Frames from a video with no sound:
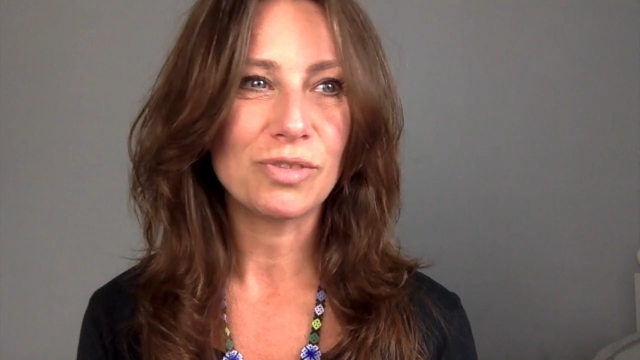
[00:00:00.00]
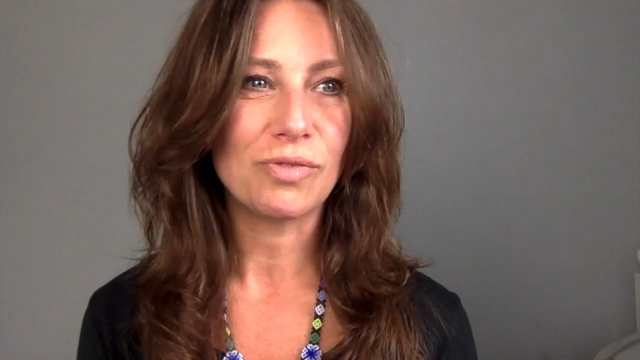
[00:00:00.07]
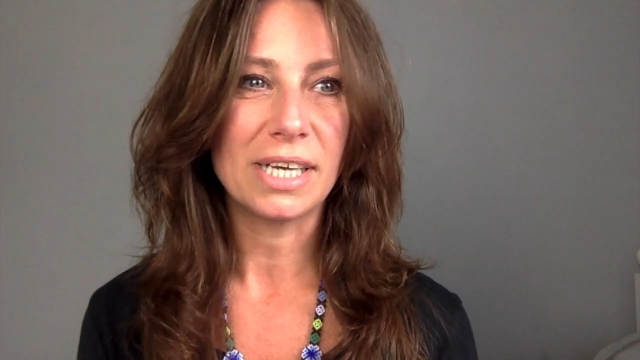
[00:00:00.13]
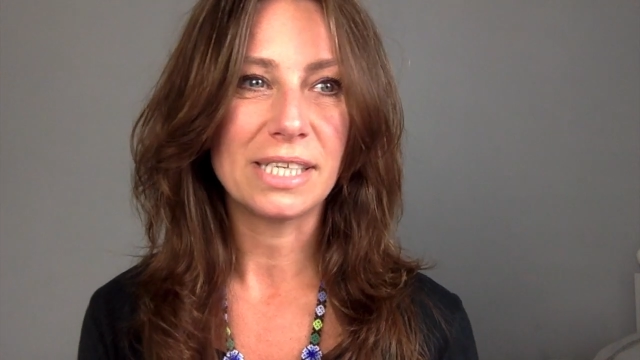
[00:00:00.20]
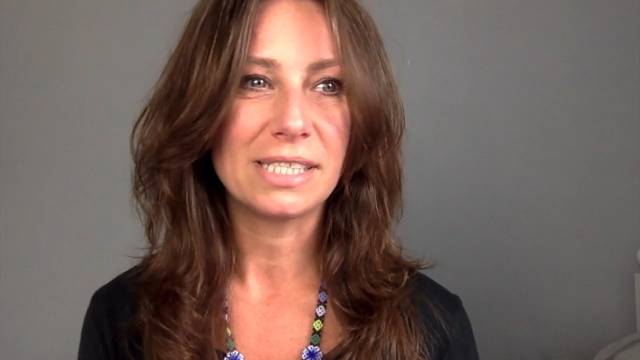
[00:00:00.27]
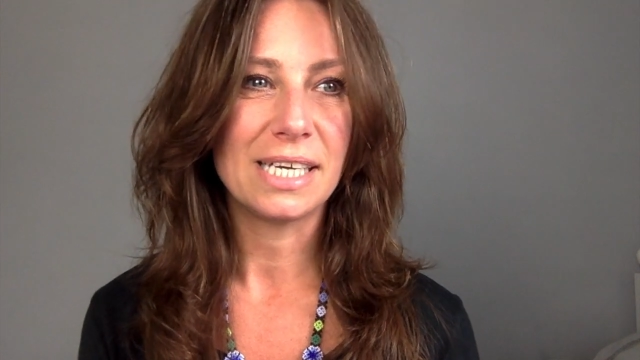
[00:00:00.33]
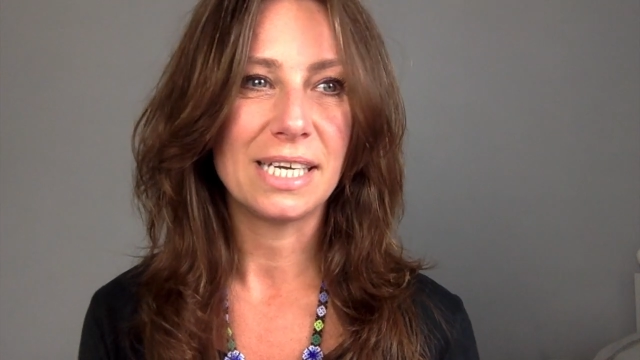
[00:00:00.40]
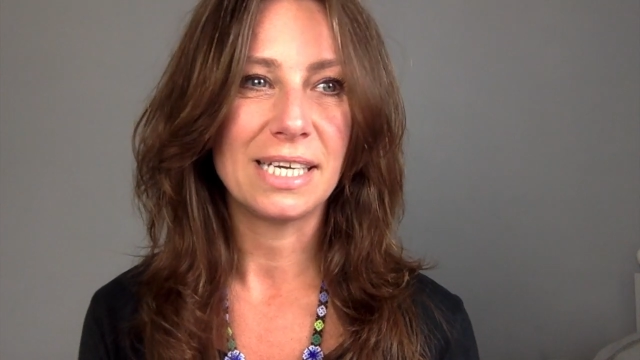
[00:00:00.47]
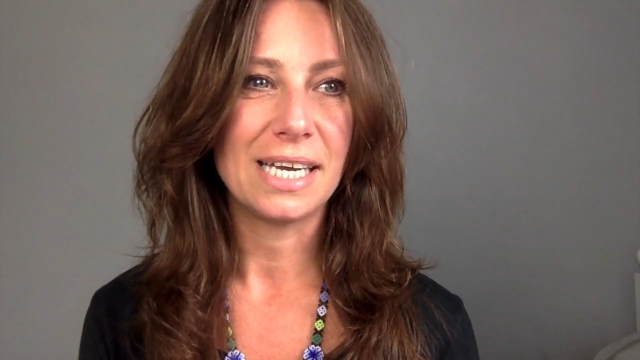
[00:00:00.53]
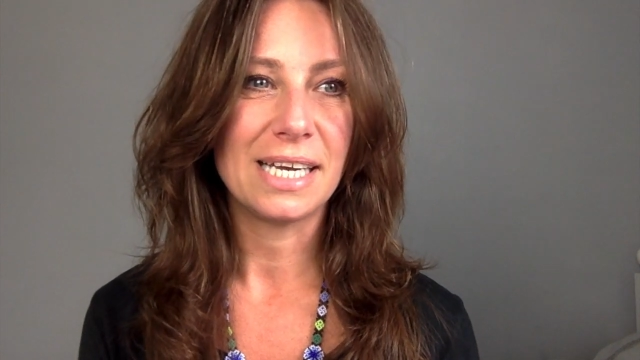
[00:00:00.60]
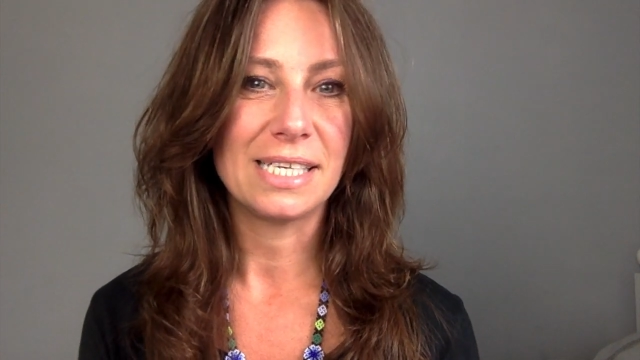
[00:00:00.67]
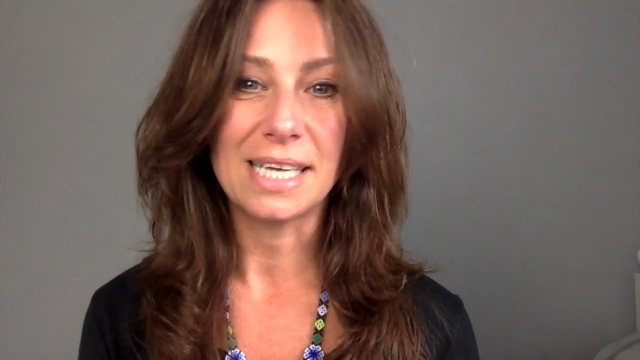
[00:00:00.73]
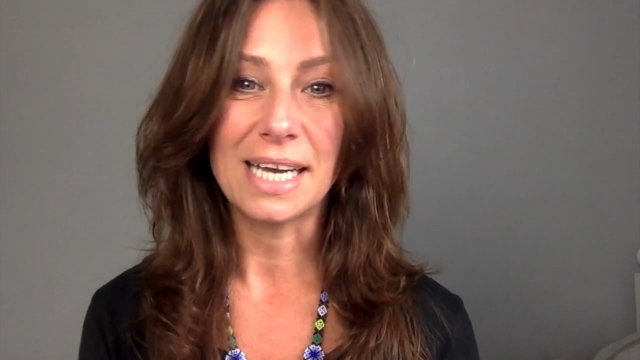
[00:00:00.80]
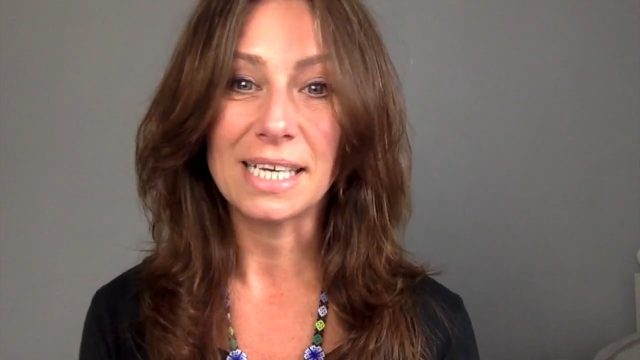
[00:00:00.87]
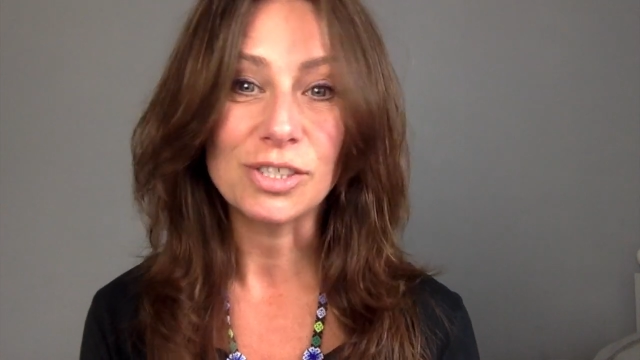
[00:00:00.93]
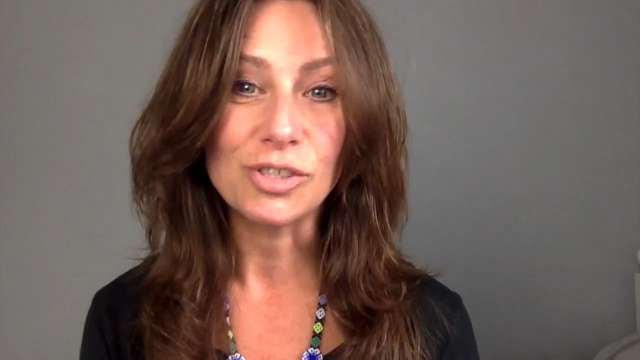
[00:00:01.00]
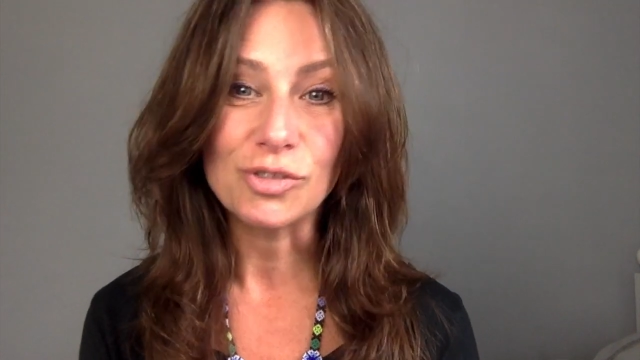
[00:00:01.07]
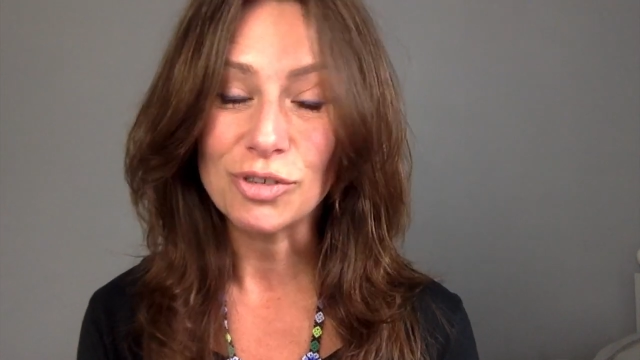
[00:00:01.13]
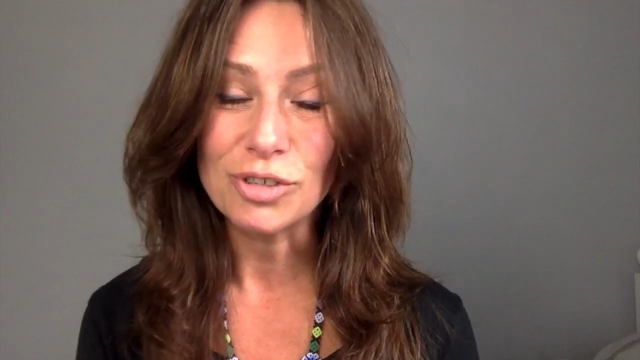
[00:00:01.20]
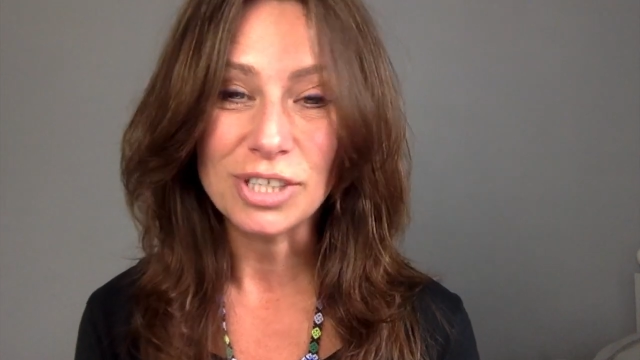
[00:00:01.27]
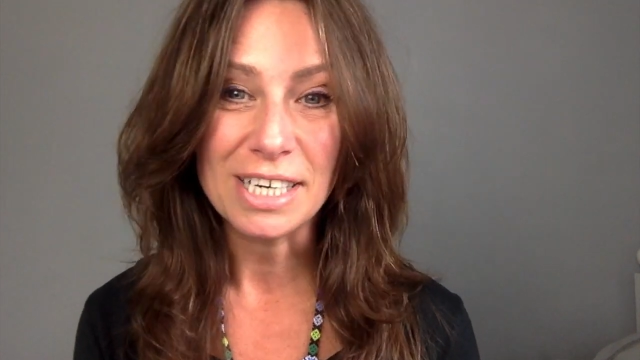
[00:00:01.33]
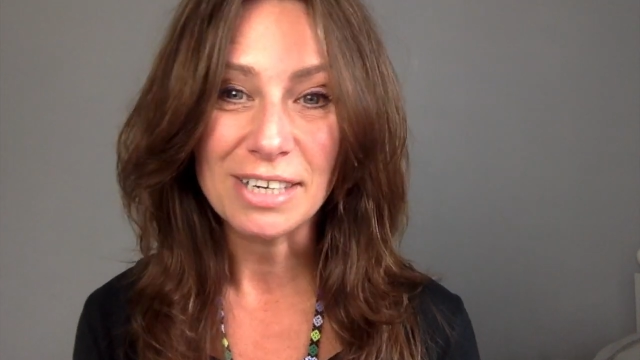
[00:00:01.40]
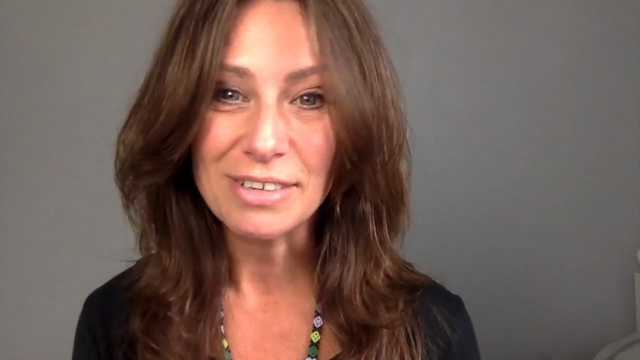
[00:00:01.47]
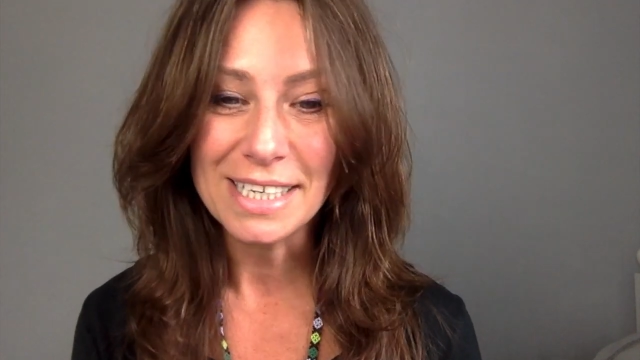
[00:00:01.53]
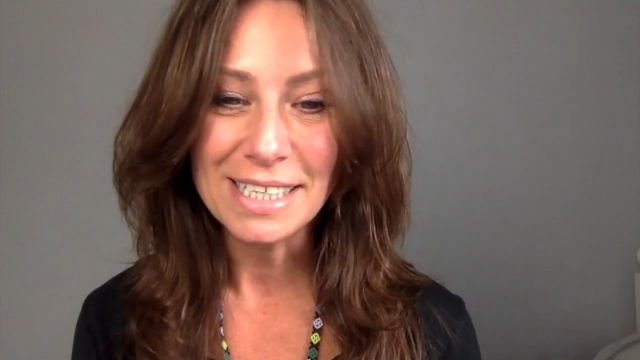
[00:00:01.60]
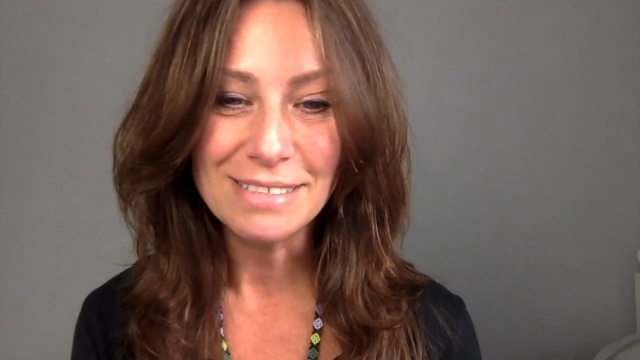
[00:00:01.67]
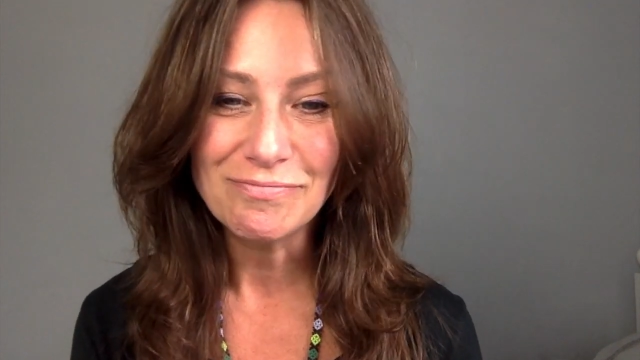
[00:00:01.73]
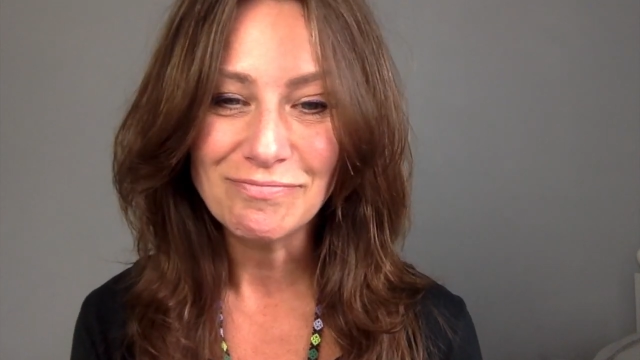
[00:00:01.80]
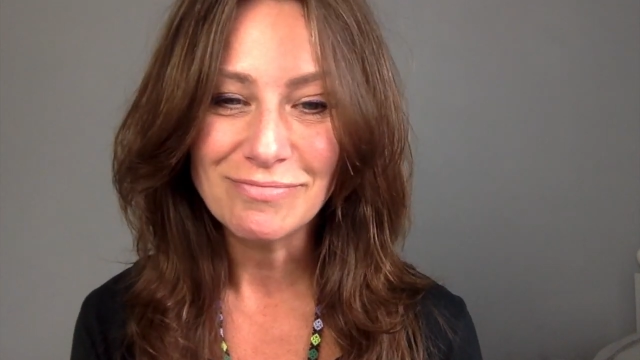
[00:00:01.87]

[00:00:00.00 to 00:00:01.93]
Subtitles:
writing is extraordinary.